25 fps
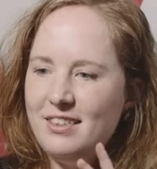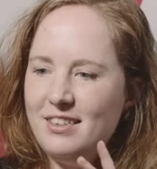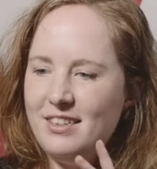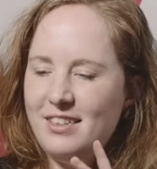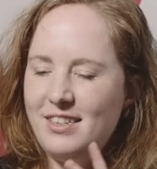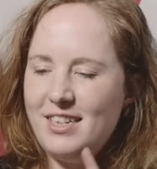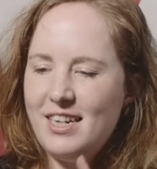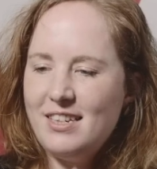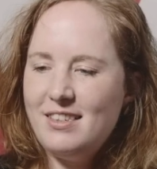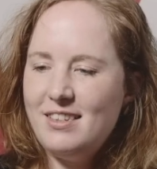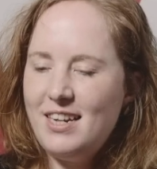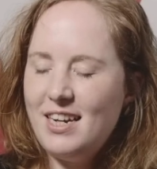the
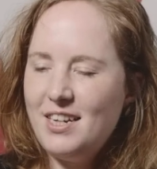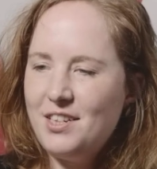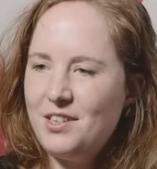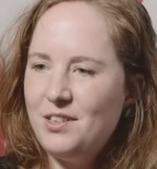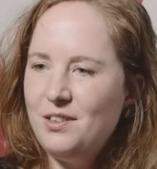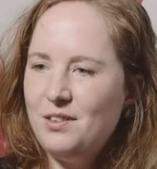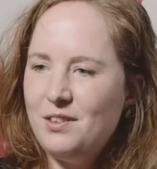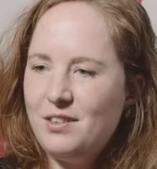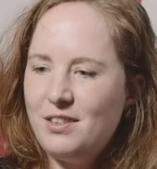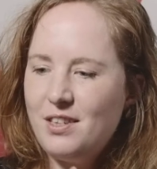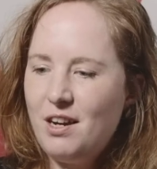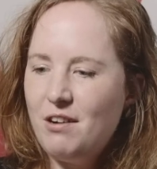
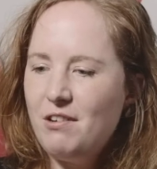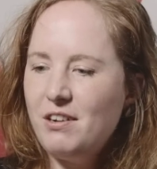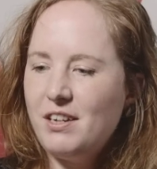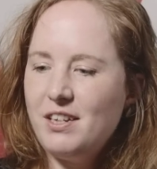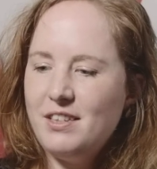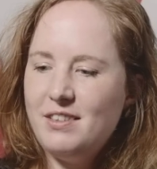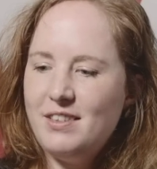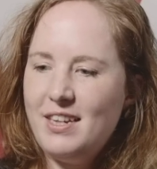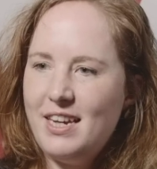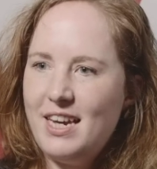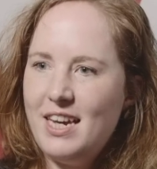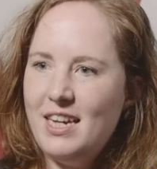gestational
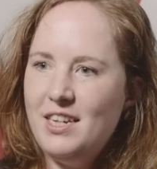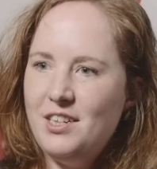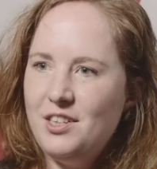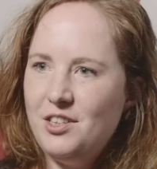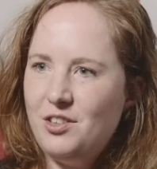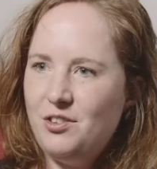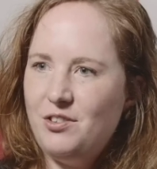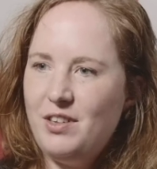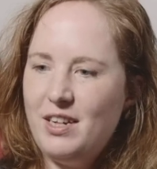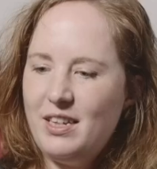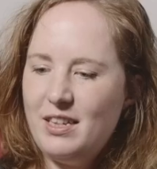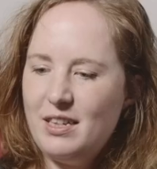surrogacy
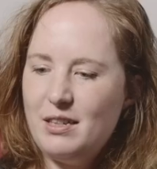industry,